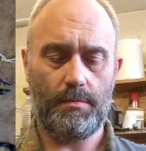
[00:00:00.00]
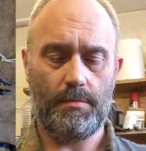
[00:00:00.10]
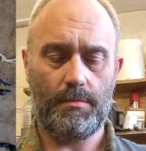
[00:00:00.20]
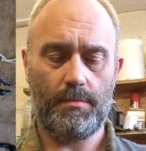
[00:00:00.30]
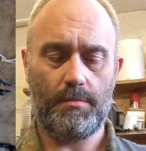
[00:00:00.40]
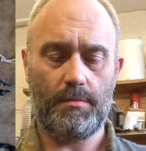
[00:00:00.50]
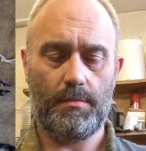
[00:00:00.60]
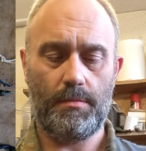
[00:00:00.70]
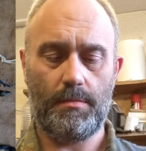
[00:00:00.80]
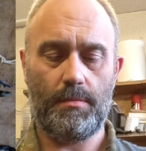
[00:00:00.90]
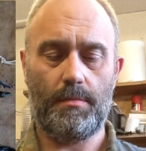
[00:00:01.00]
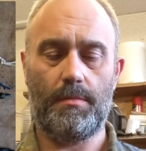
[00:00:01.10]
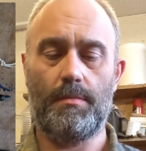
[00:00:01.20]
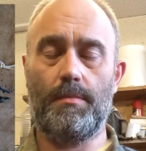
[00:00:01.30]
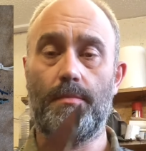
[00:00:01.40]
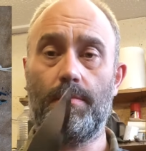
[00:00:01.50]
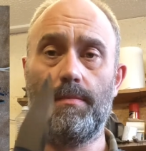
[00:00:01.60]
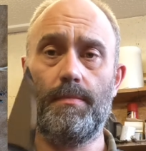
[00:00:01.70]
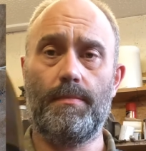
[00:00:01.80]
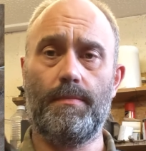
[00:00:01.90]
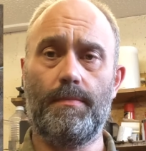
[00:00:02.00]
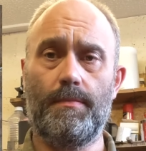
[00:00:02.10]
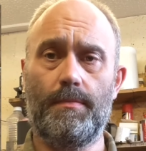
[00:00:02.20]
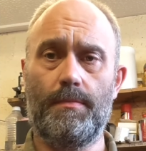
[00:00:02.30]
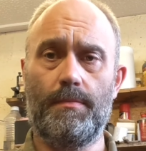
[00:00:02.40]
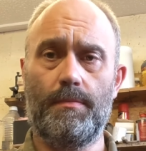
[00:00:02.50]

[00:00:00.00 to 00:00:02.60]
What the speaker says: No one is speaking in this clip.